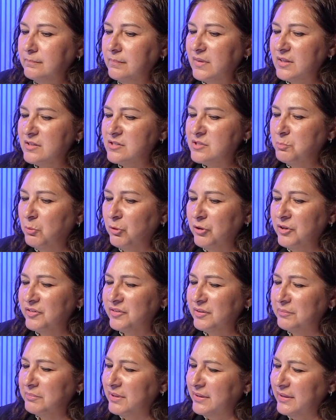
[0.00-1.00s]
sport is
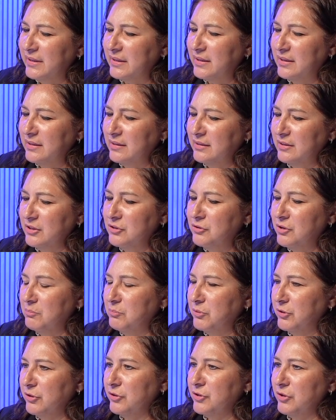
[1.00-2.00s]
something that you can
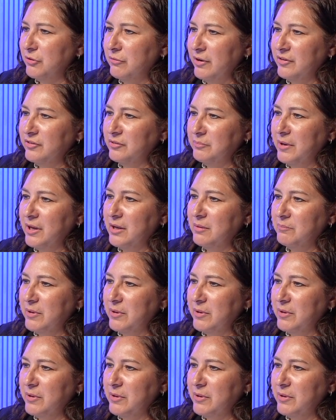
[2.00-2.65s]
put on your resume